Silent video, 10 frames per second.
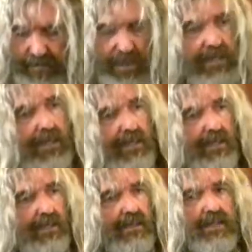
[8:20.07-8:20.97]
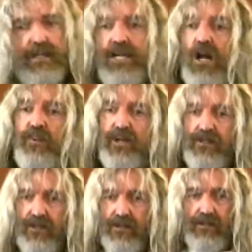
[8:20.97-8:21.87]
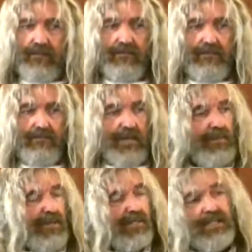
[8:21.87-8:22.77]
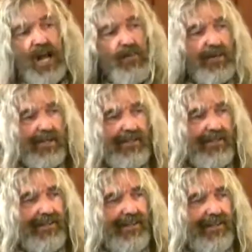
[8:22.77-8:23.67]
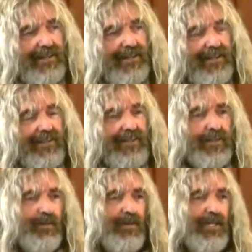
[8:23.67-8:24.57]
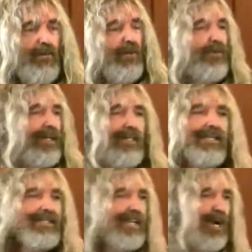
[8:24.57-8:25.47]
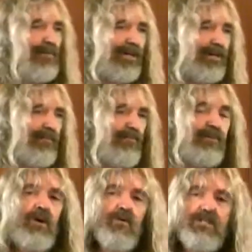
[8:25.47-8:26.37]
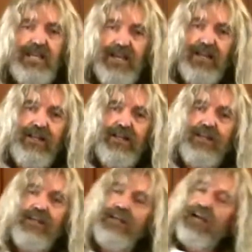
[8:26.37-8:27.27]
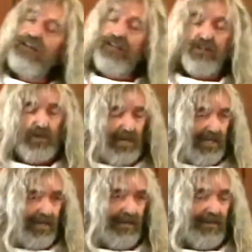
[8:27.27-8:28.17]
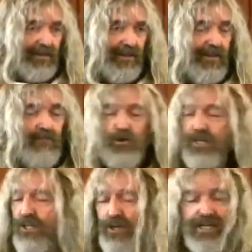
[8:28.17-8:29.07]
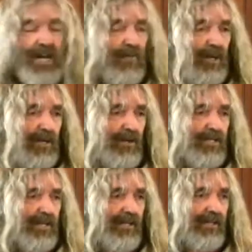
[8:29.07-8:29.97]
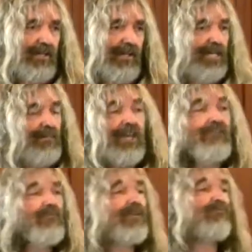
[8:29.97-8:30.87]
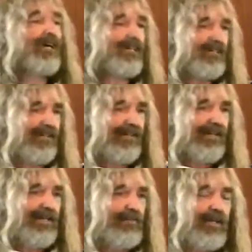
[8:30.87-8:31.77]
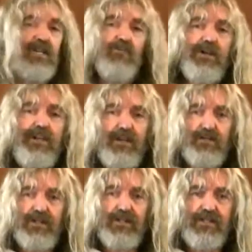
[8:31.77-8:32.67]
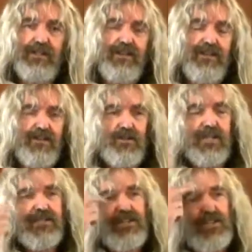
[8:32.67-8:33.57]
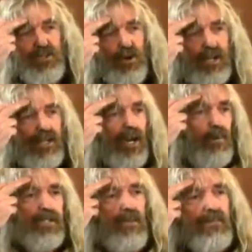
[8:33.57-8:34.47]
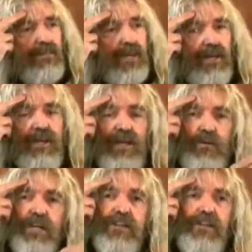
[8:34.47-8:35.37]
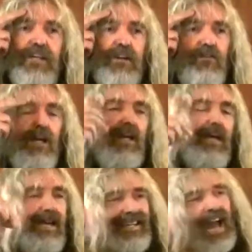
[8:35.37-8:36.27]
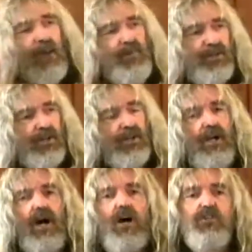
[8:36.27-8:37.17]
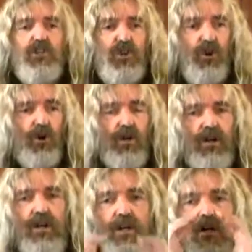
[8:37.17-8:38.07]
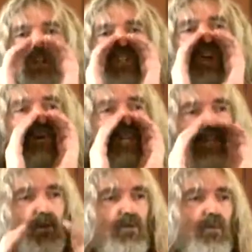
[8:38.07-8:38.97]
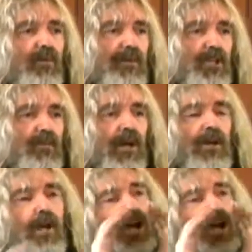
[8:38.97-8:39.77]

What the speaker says: "Pengine ni carburetor." Maybe it's the carburetor. Now, he wouldn't recognize a carburetor from a cow's tail, and neither would I. I have no idea what a carburetor looks like. And he may even have been right, but I didn't want to hear about it. So that's the story that always comes to me when I think of a carpenter on the shore shouting to a group of fishermen,